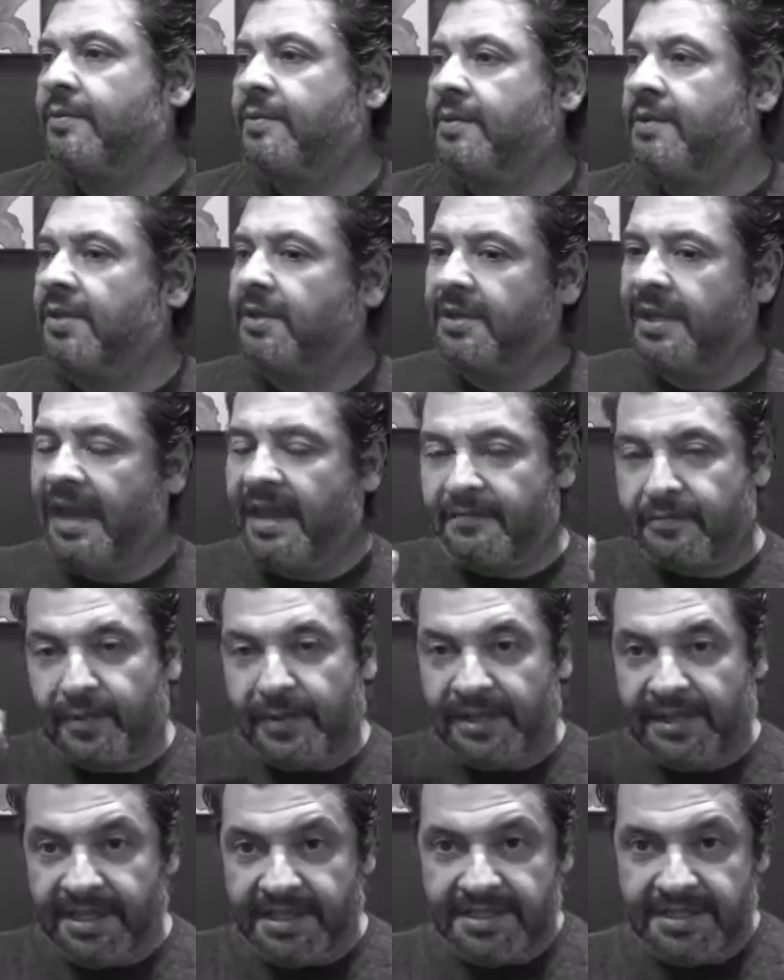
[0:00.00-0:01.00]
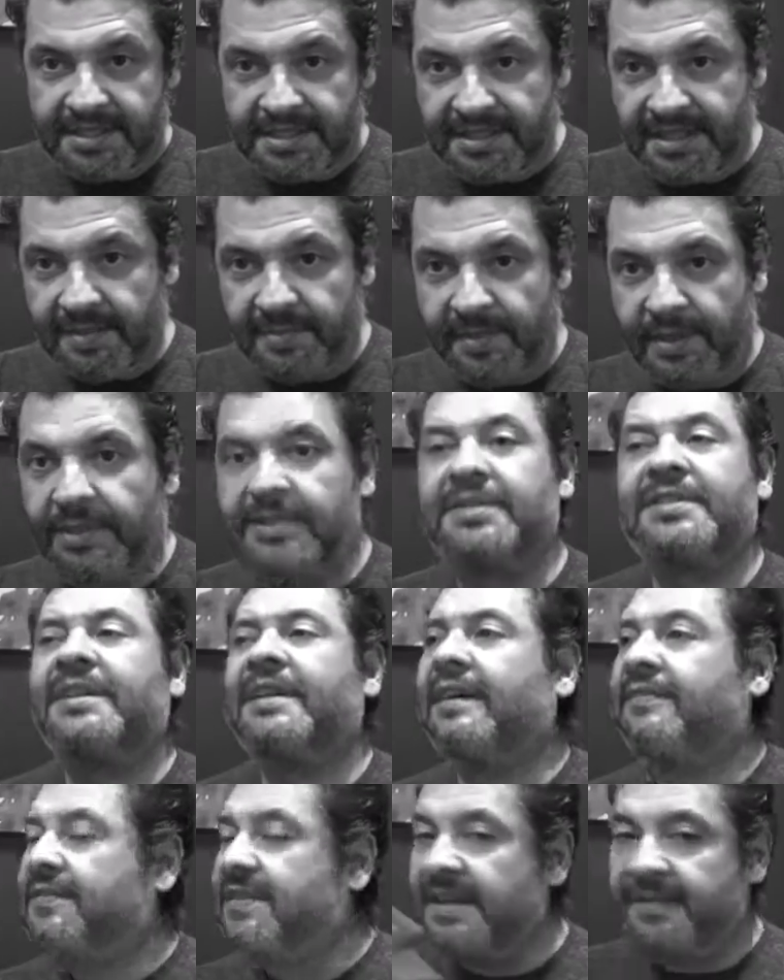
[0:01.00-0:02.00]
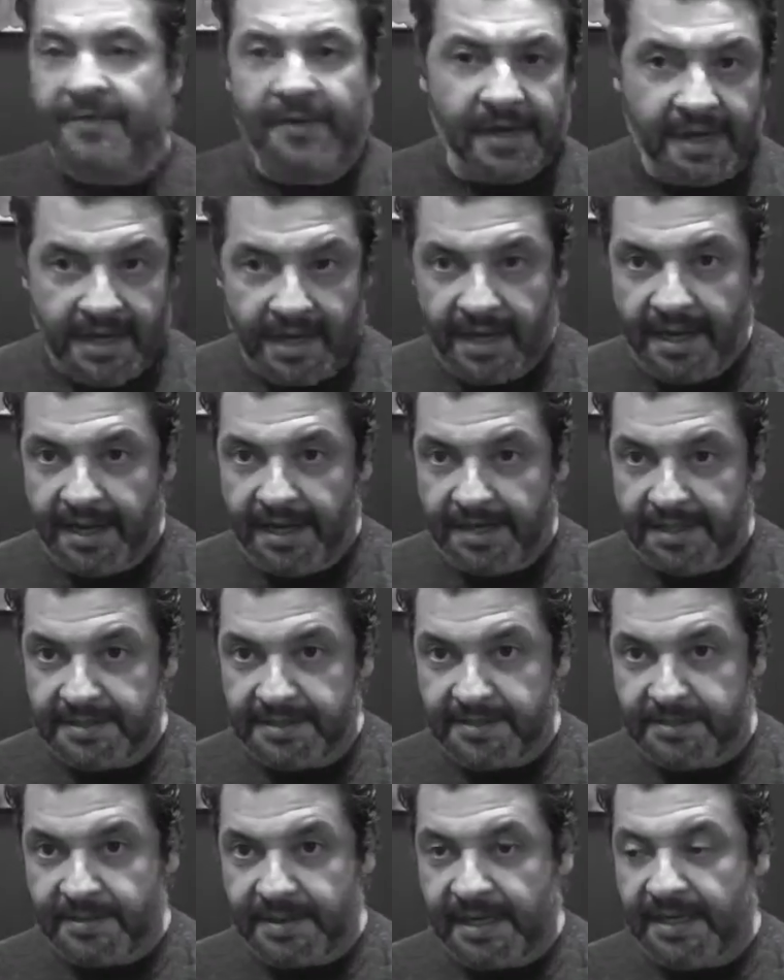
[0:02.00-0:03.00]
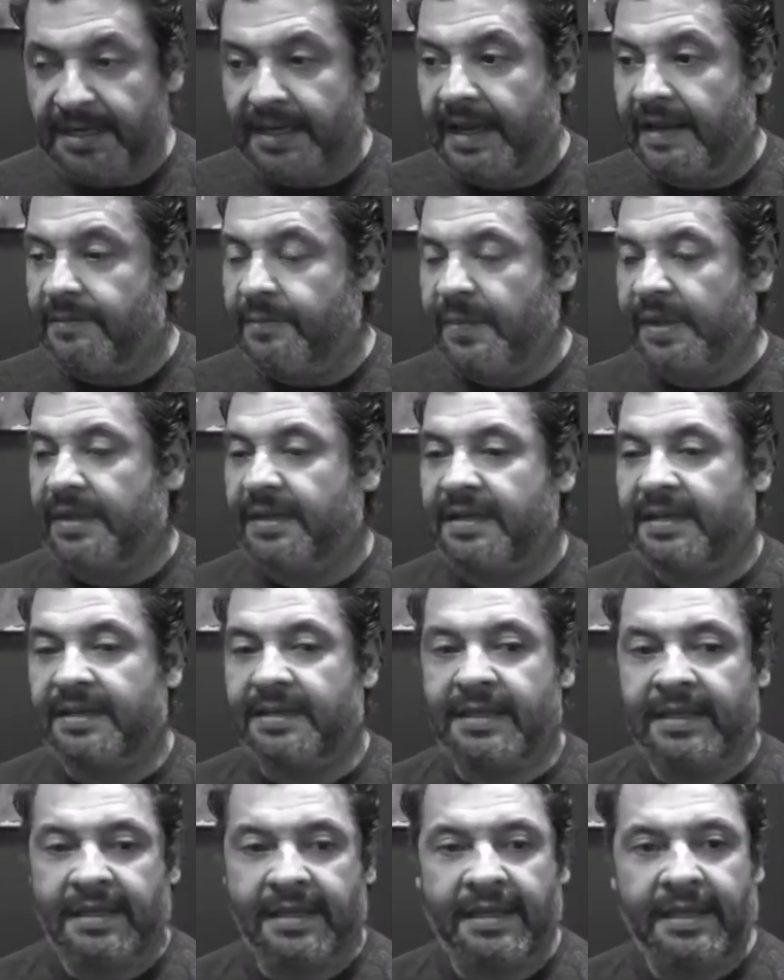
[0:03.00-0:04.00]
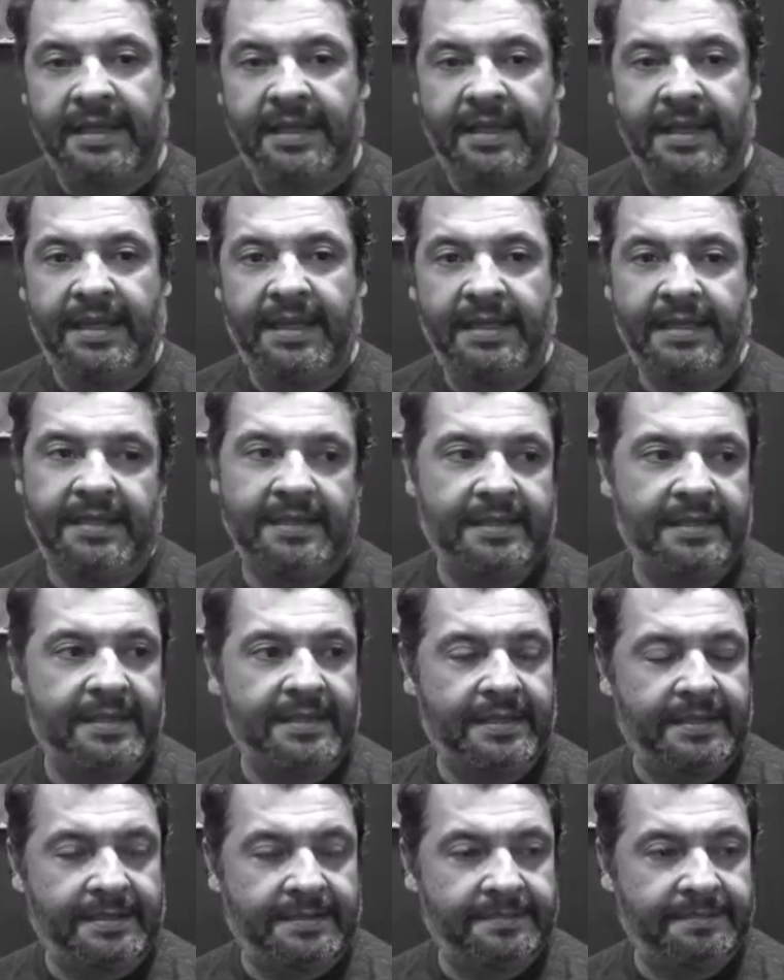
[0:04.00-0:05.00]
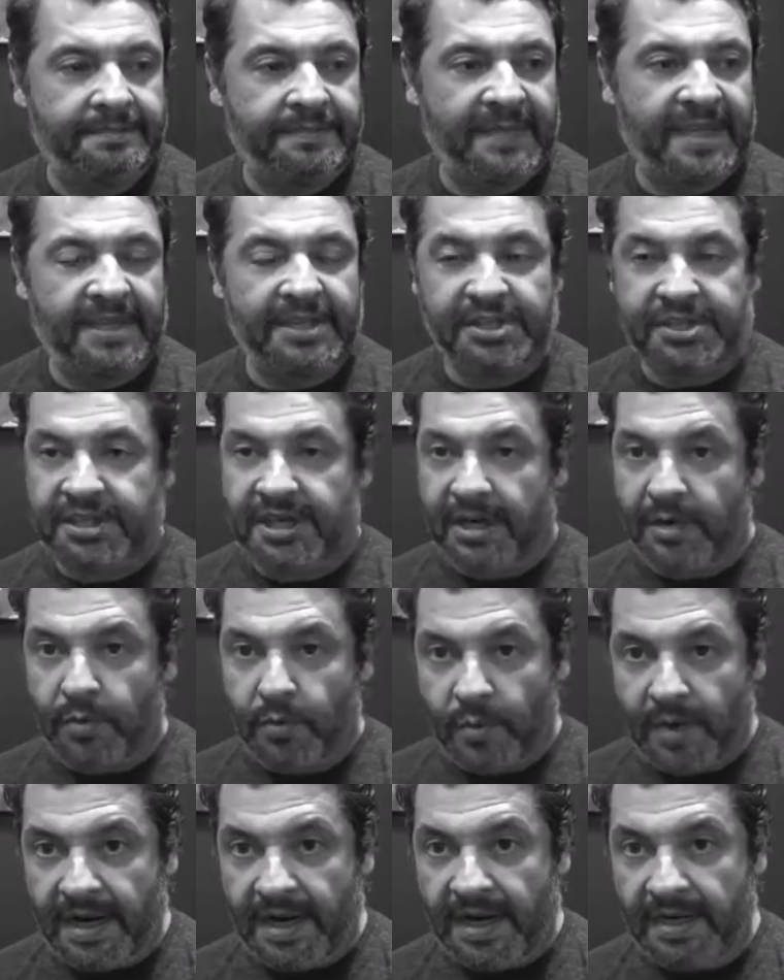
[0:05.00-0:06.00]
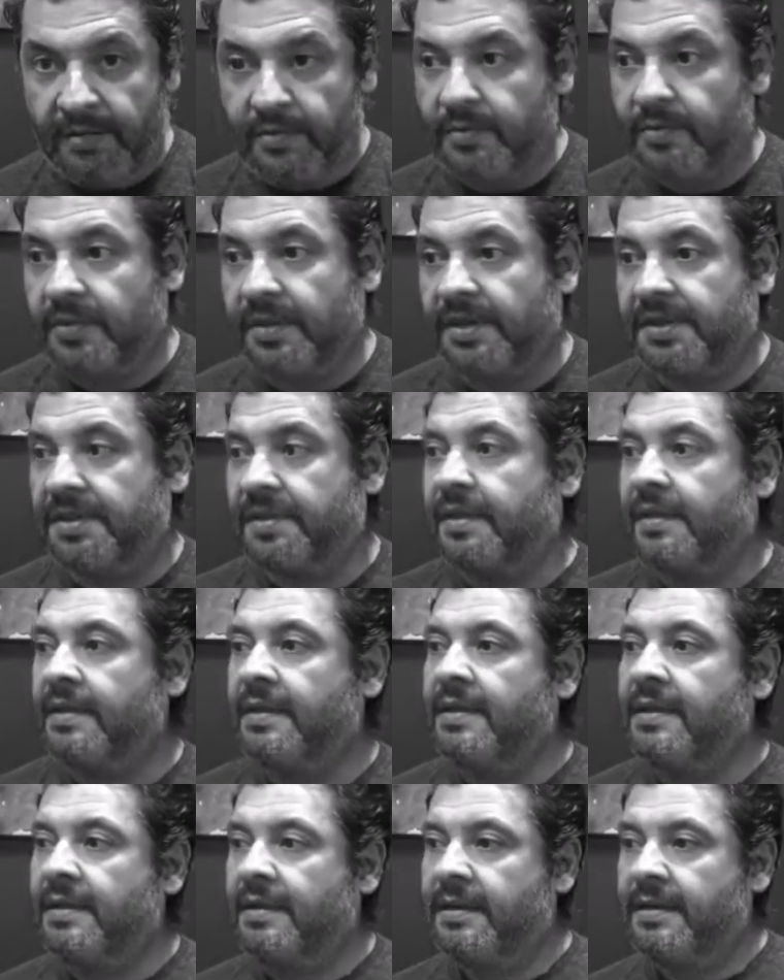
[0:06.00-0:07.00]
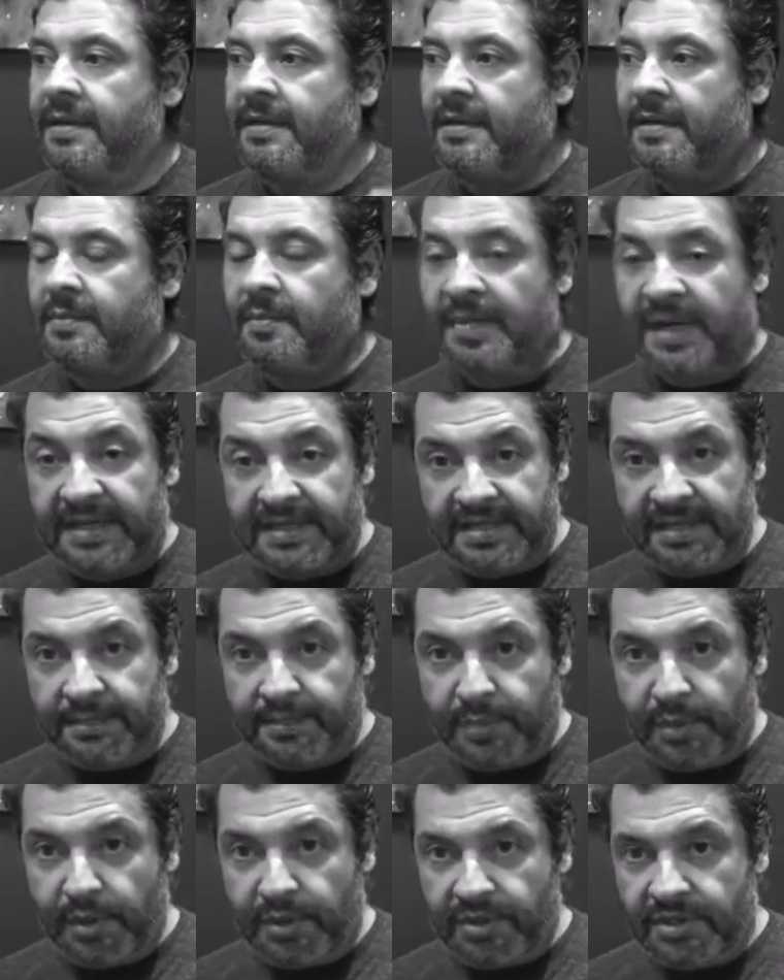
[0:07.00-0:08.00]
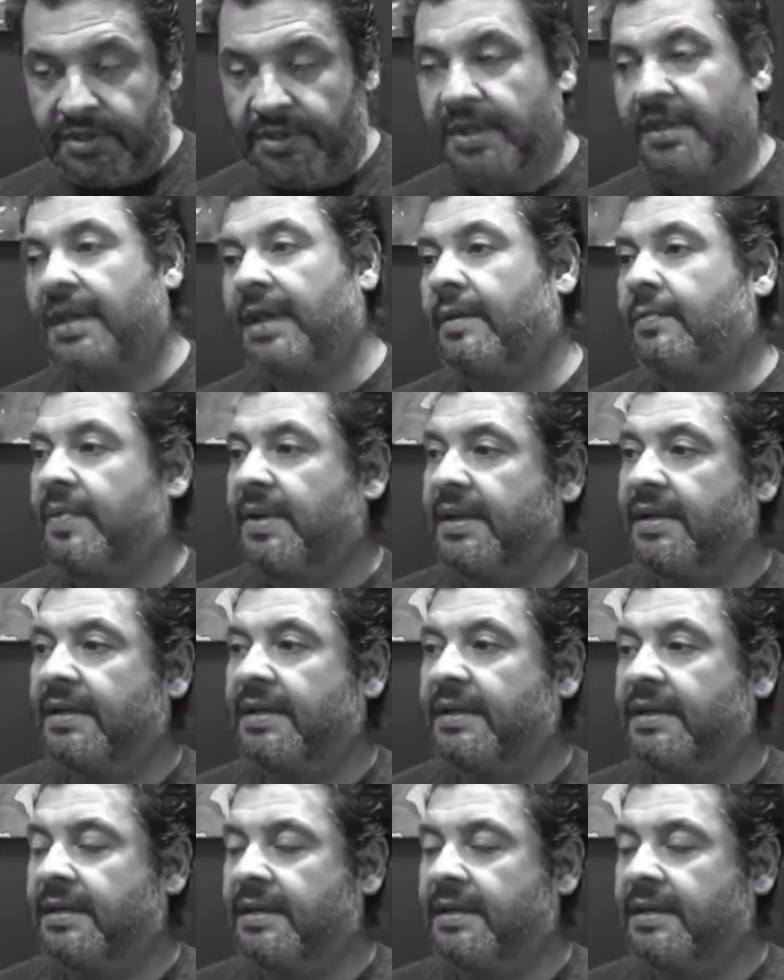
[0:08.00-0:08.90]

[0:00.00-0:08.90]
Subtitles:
You'll have religious symbols of different kinds, right? I've been in a shared ride with a Muslim person. I've been in